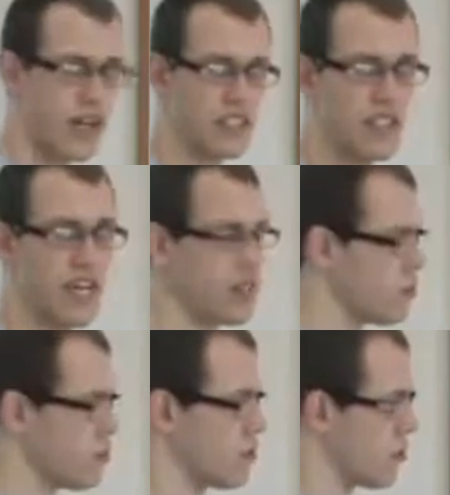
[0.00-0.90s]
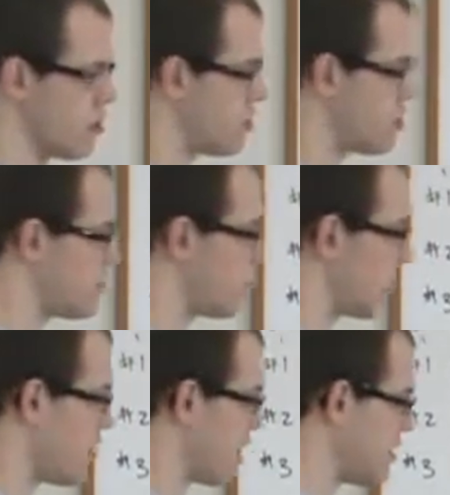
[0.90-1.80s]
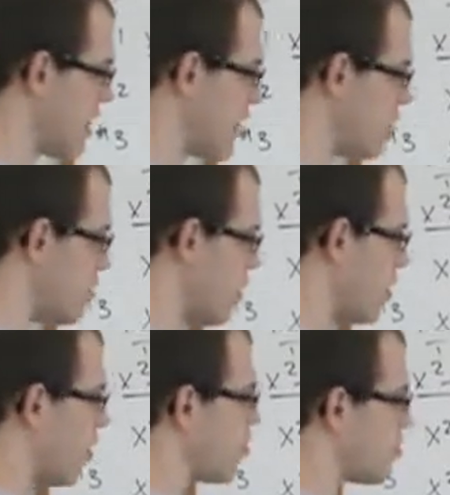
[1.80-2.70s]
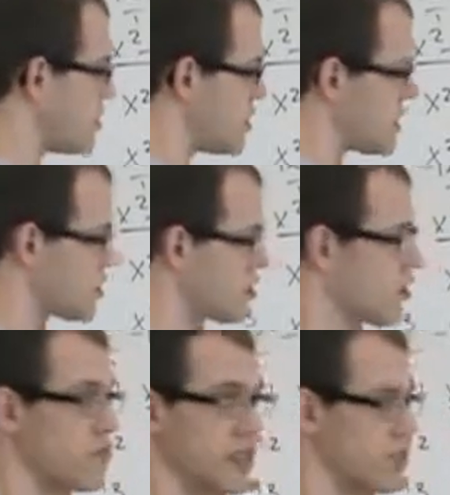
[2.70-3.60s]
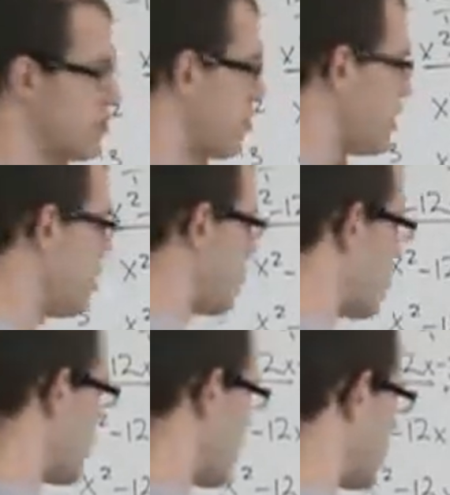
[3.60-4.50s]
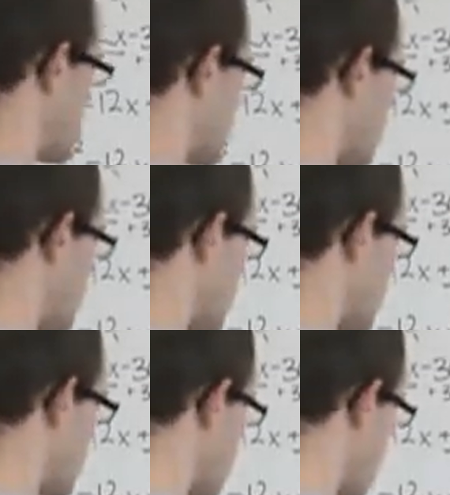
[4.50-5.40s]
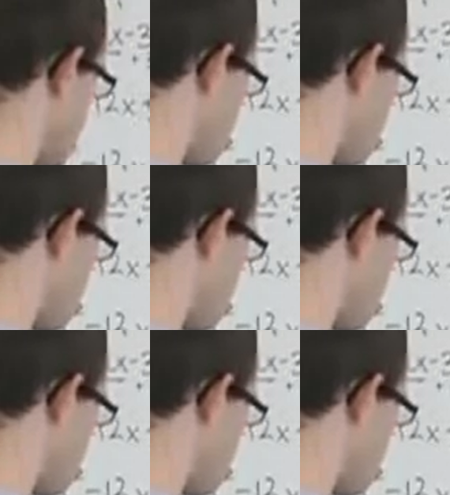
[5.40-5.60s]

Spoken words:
the right side? Well, let's just simplify it down. 36 plus 30, that's 66.